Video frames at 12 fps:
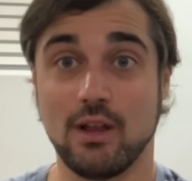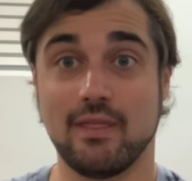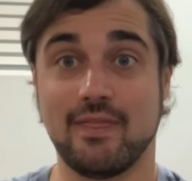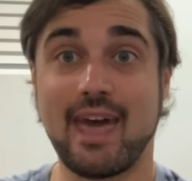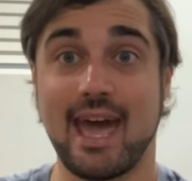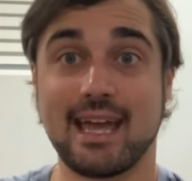
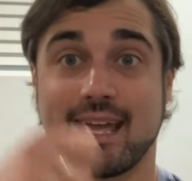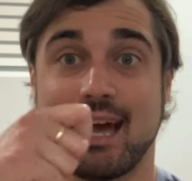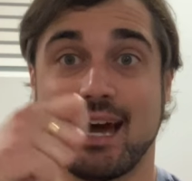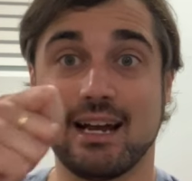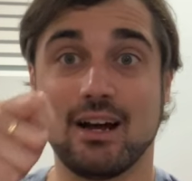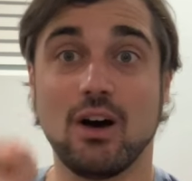that
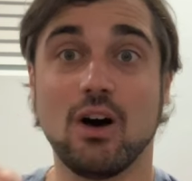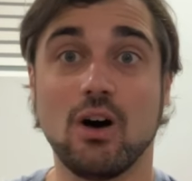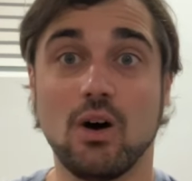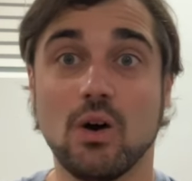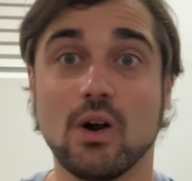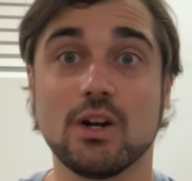kind of
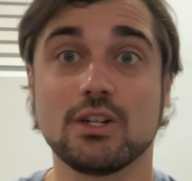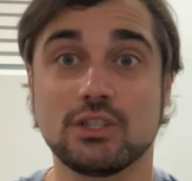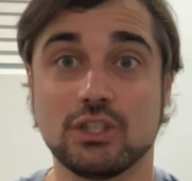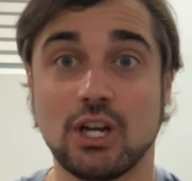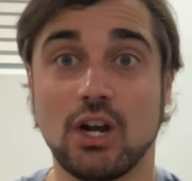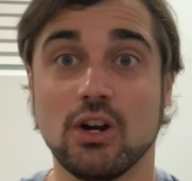hard
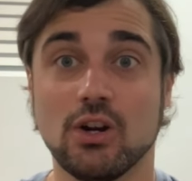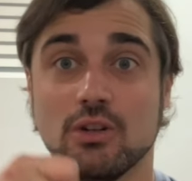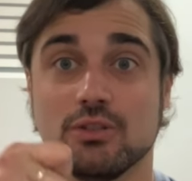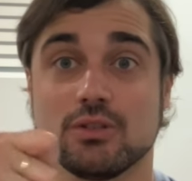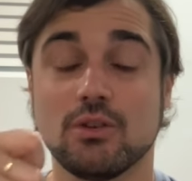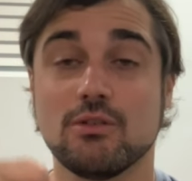
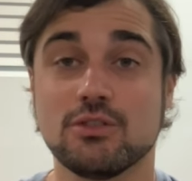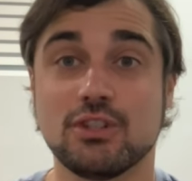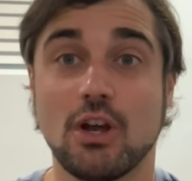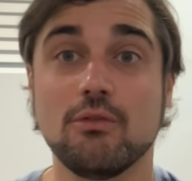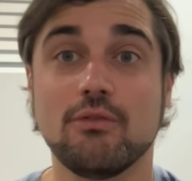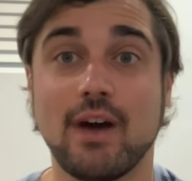turns
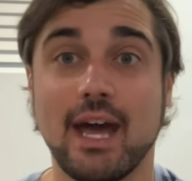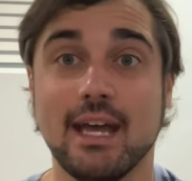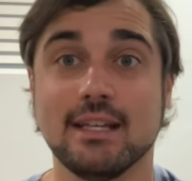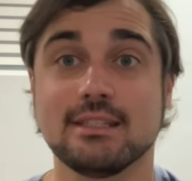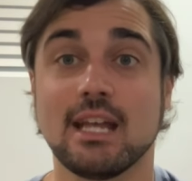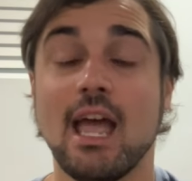so
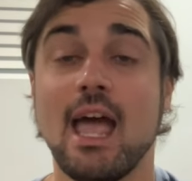fast,